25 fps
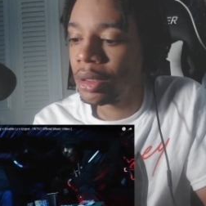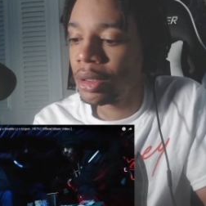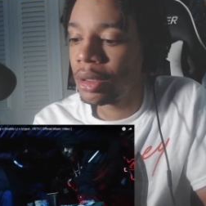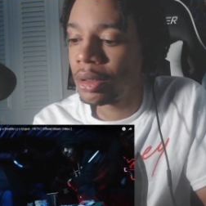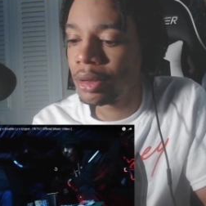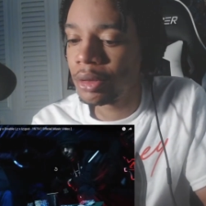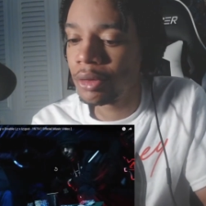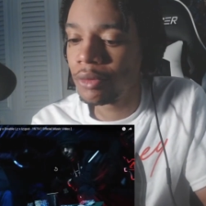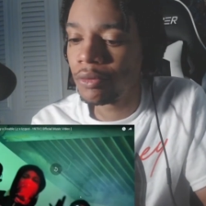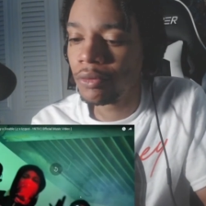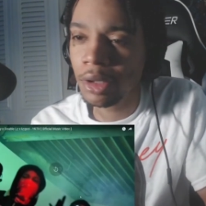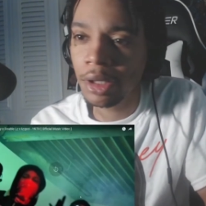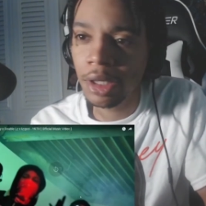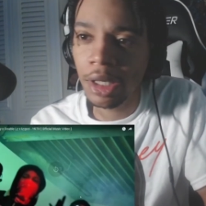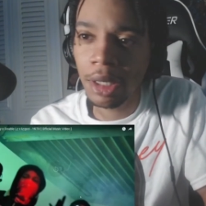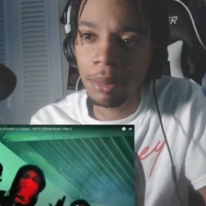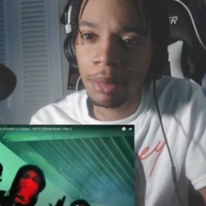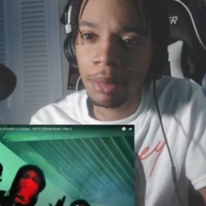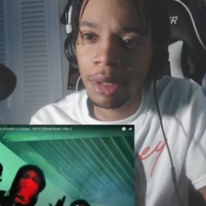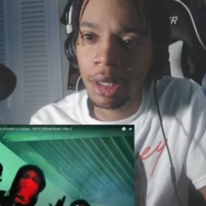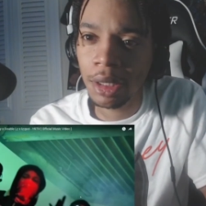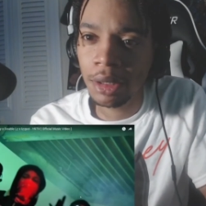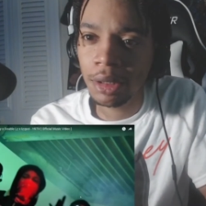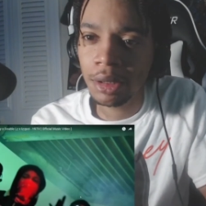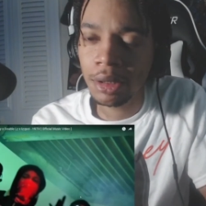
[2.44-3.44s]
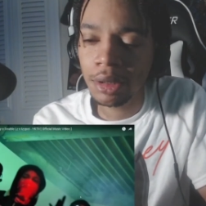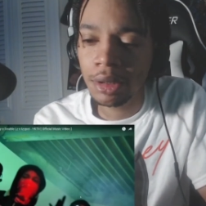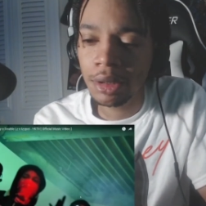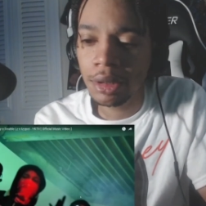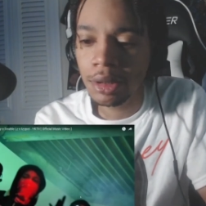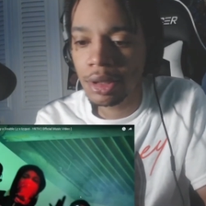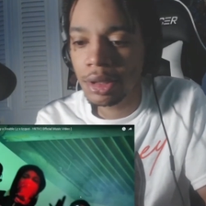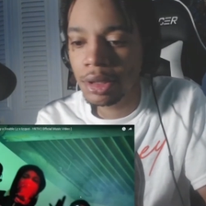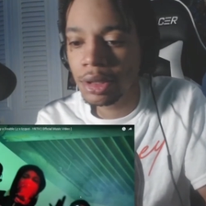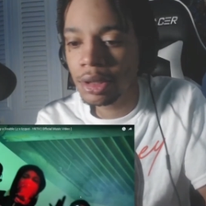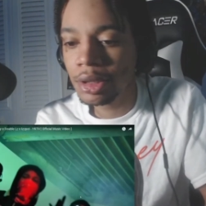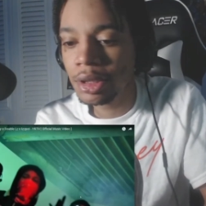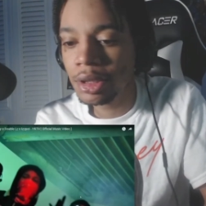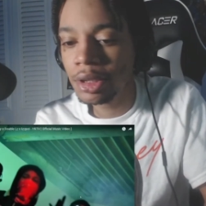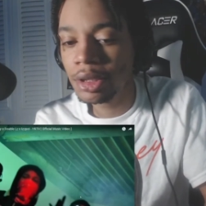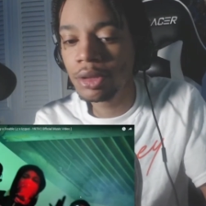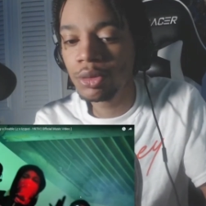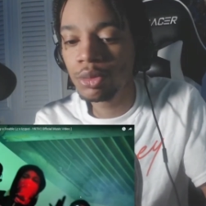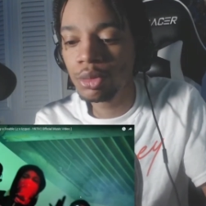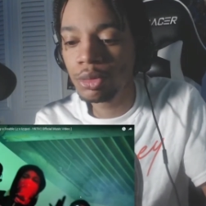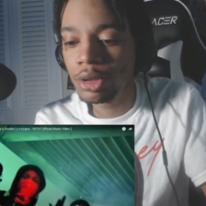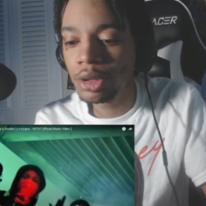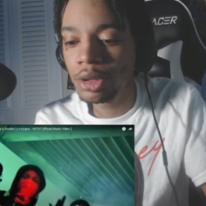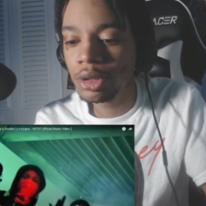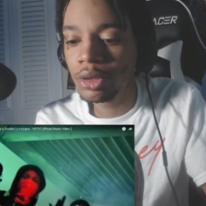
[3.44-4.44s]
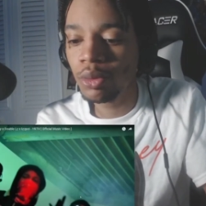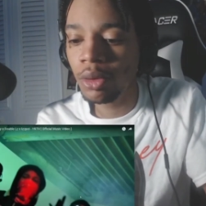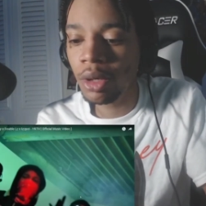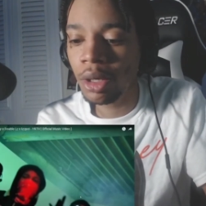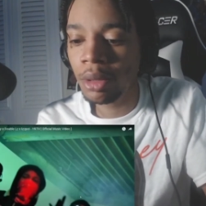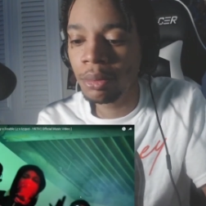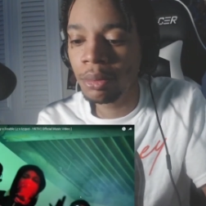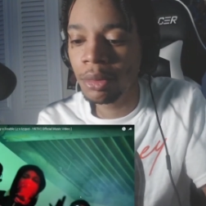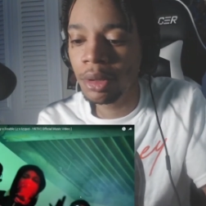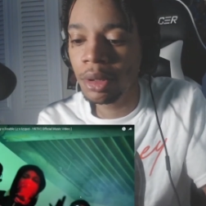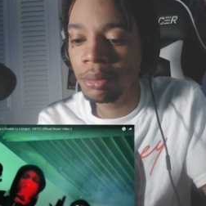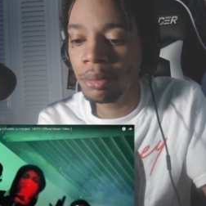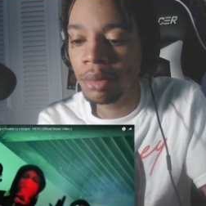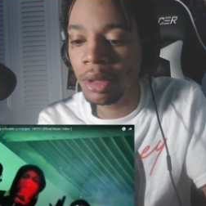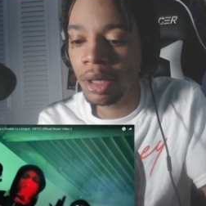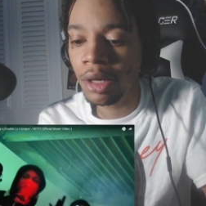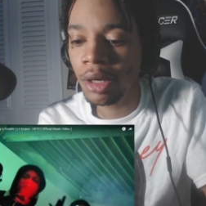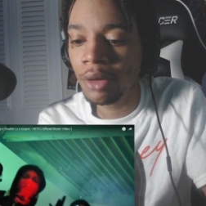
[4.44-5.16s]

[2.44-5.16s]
Run that back. See, this is this is what I mean, bro.